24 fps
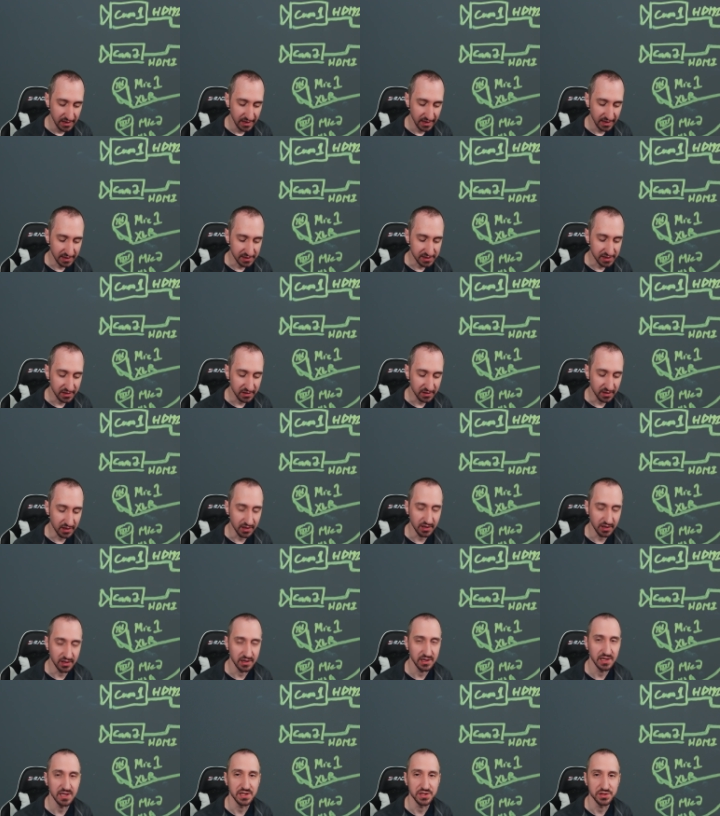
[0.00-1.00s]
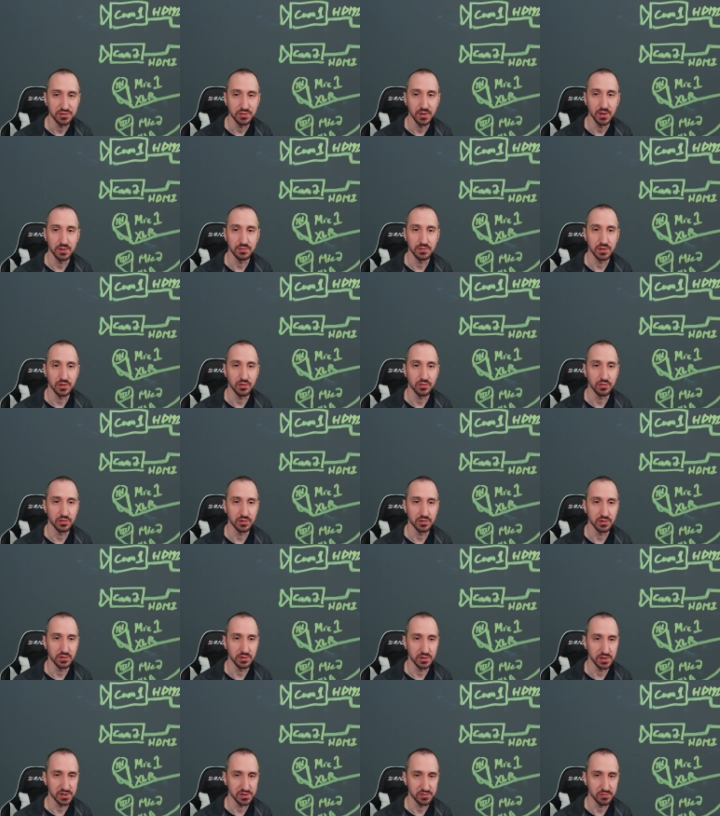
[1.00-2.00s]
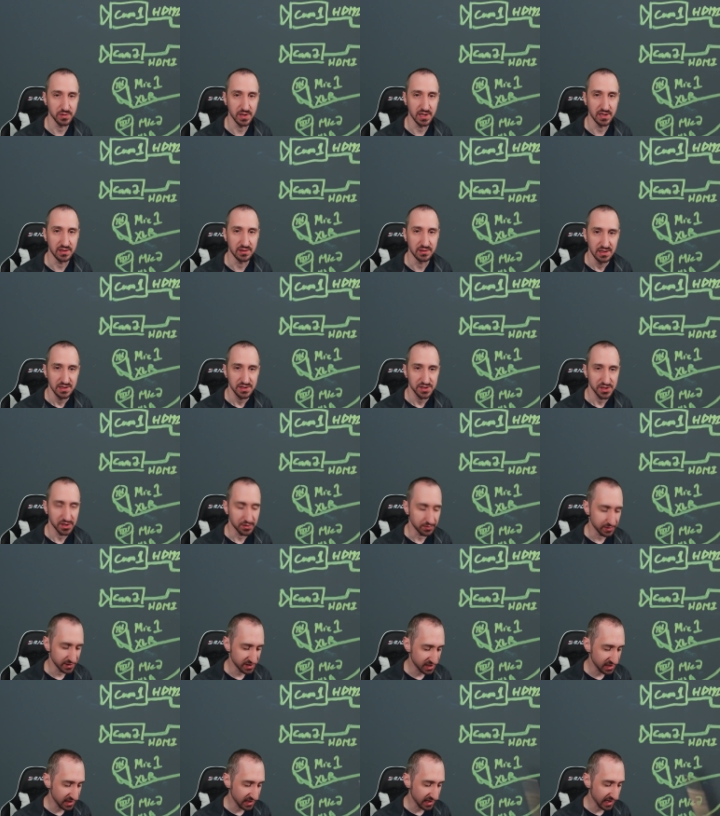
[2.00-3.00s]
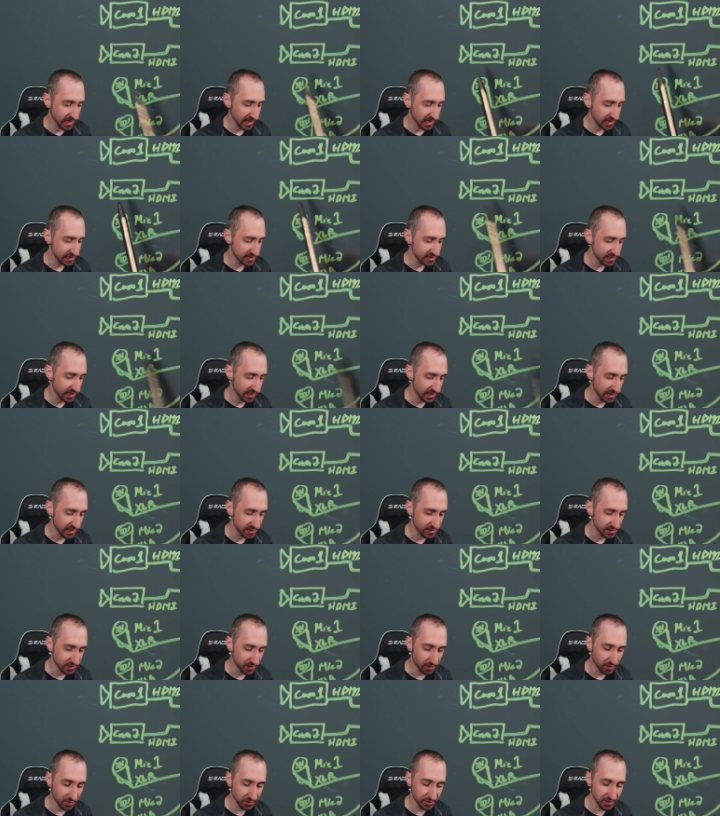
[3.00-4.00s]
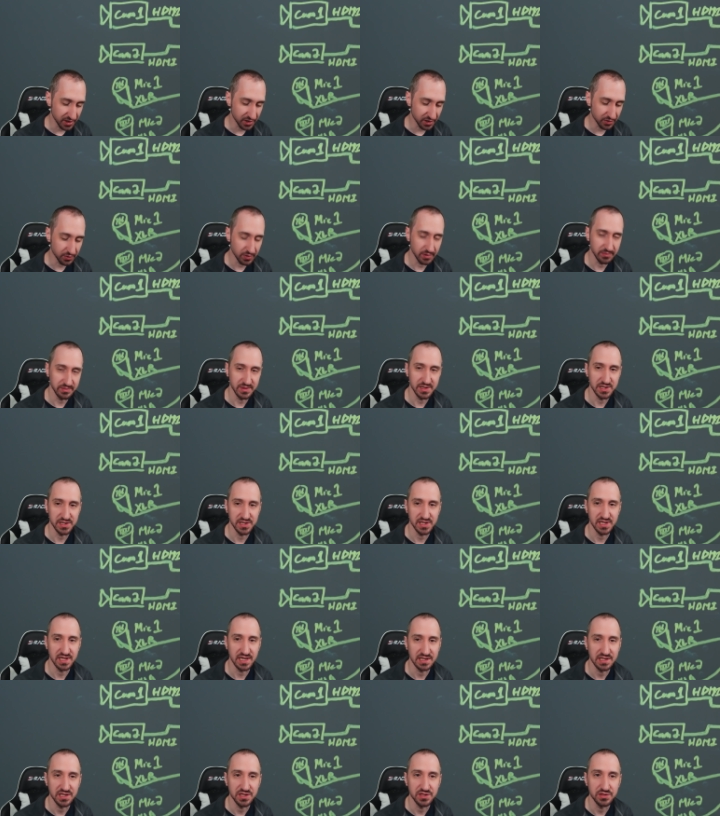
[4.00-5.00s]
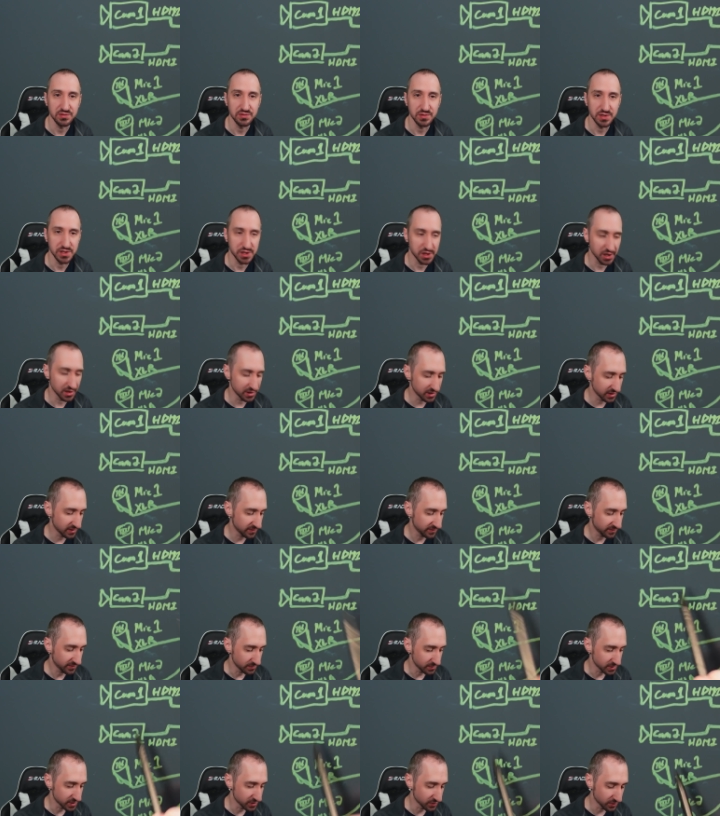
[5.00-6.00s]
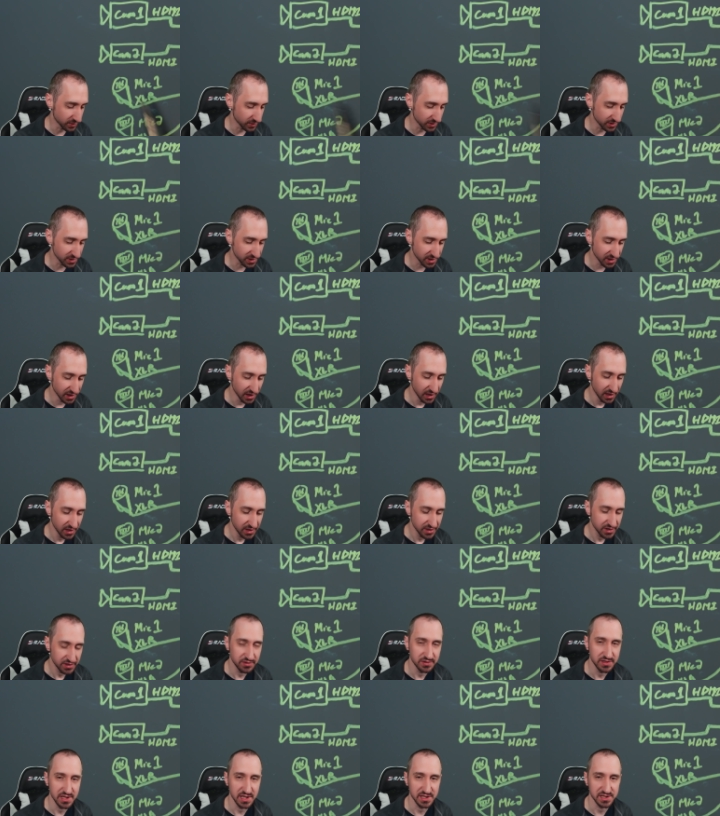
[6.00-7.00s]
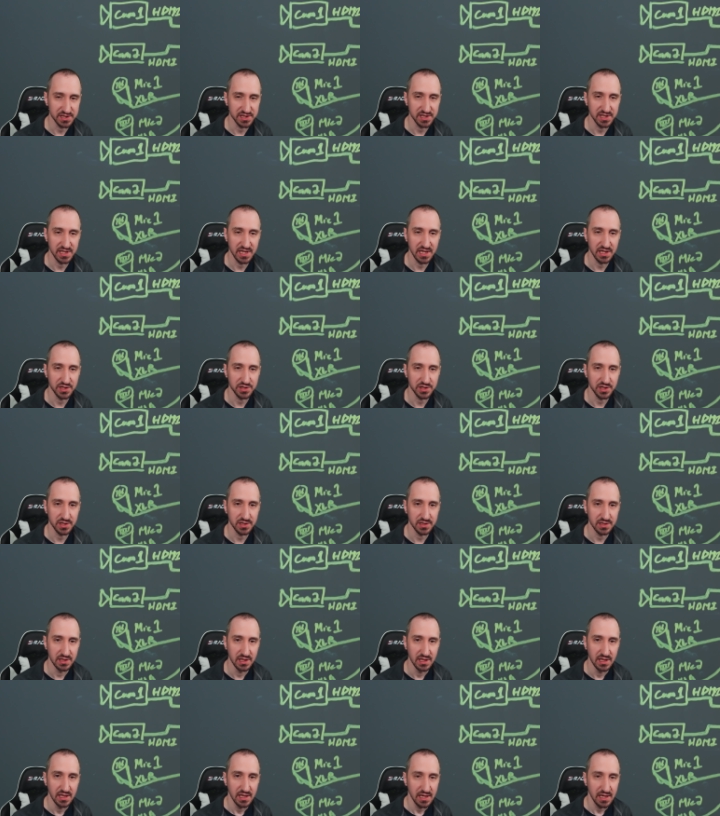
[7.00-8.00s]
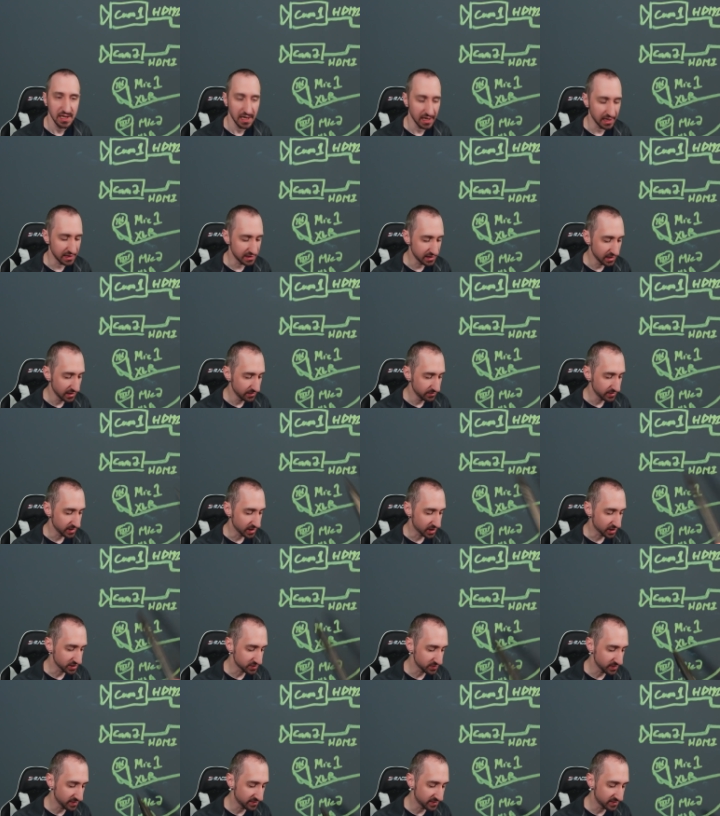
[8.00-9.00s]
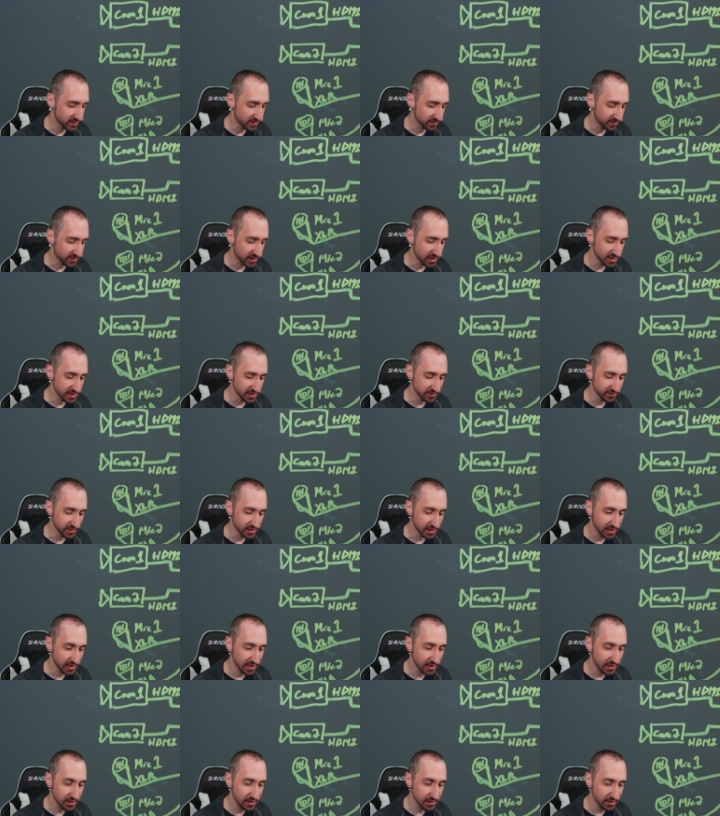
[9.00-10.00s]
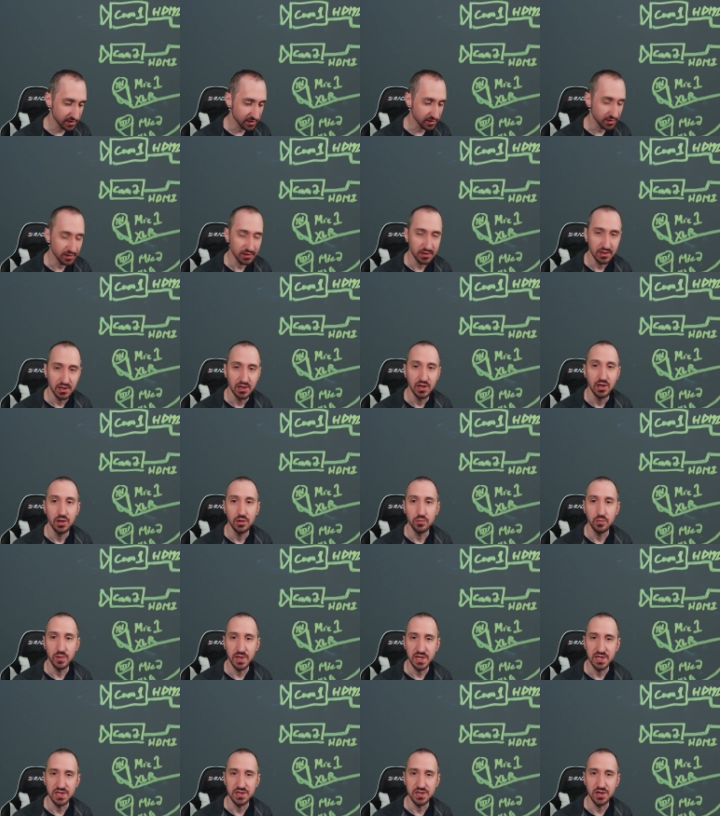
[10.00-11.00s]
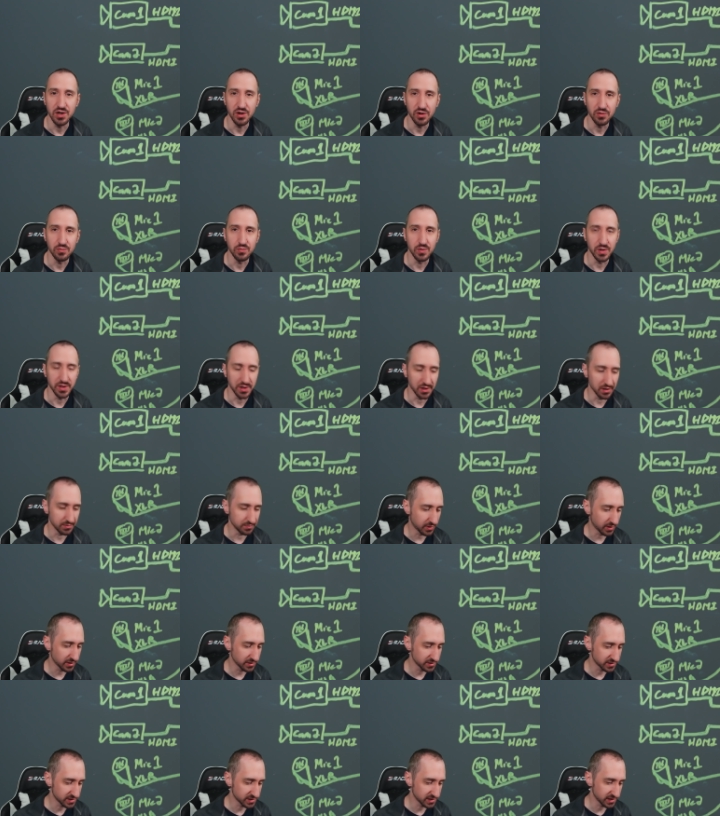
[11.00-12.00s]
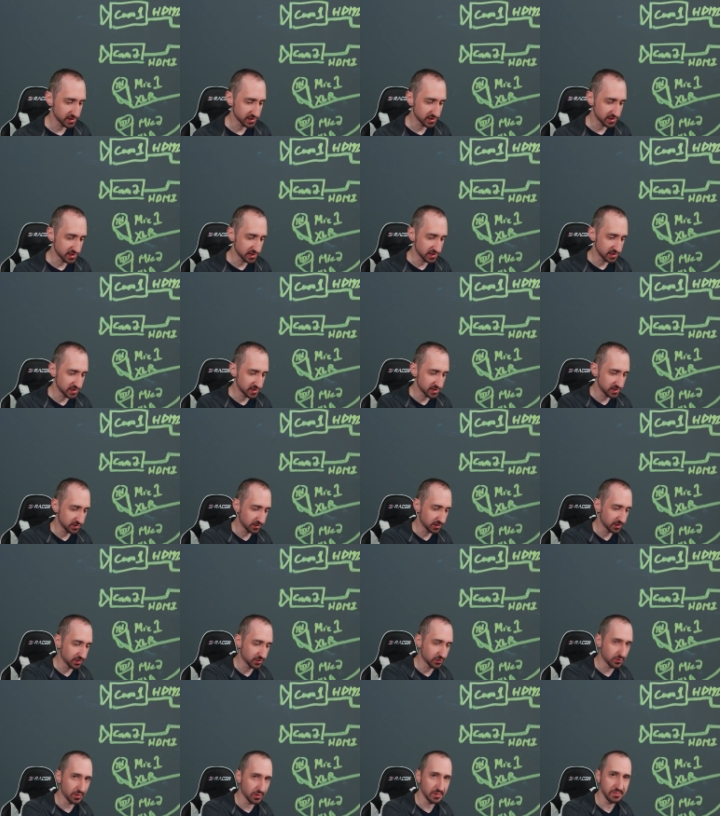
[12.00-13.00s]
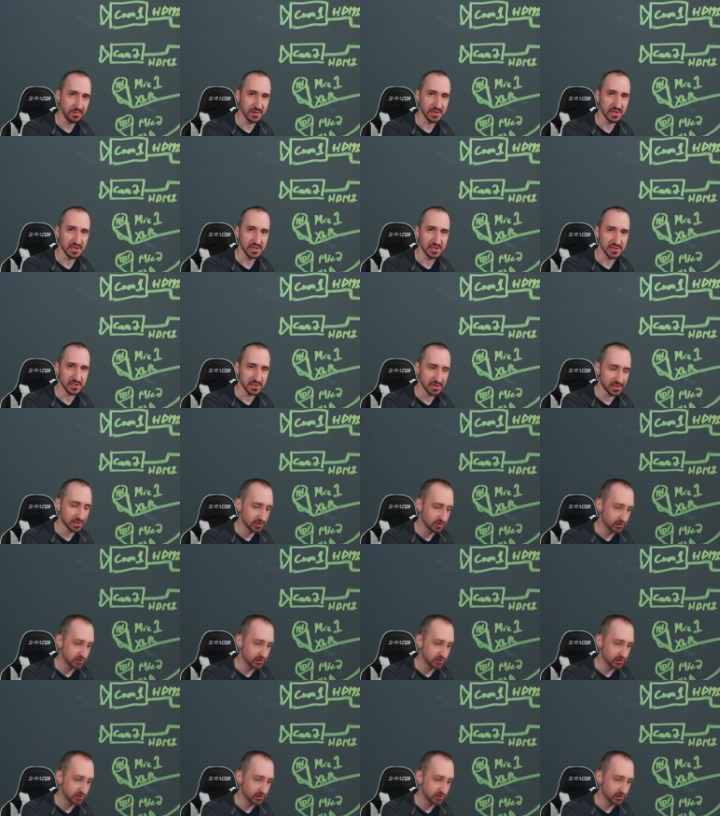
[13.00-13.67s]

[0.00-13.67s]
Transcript: XLR into our recorder as well. So we see end to end all the equipment is connected to each other from source to destination. And because we've defined everything here, we know what our parts list is, so our equipment list.